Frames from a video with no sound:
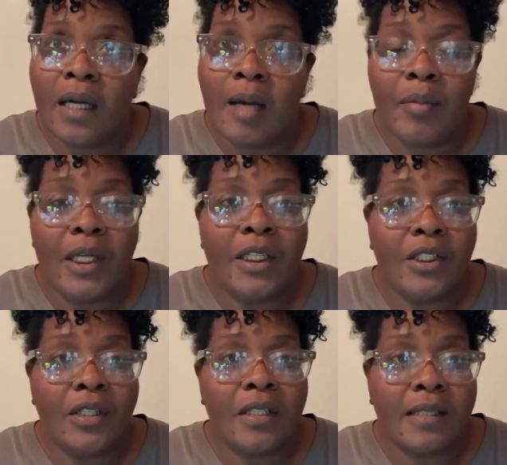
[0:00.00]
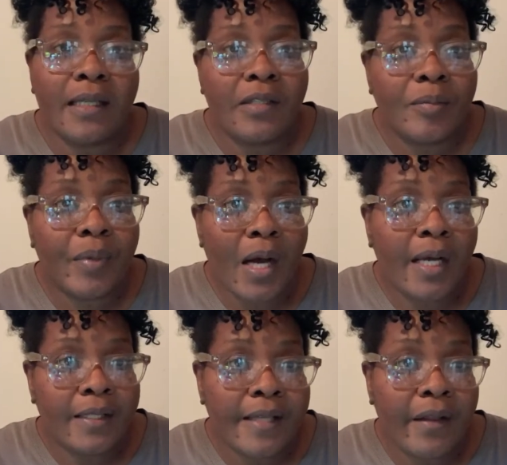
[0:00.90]
I'm pretty sure it's like super
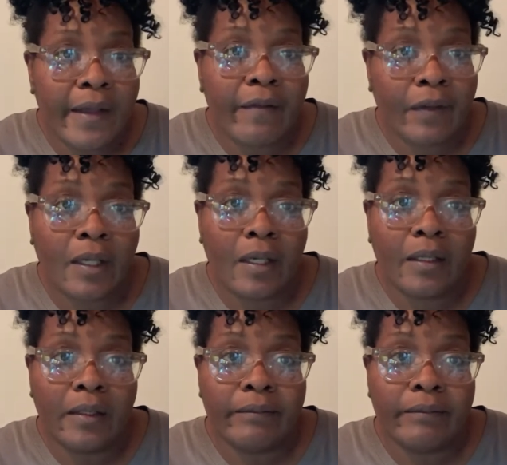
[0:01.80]
hot in South Africa.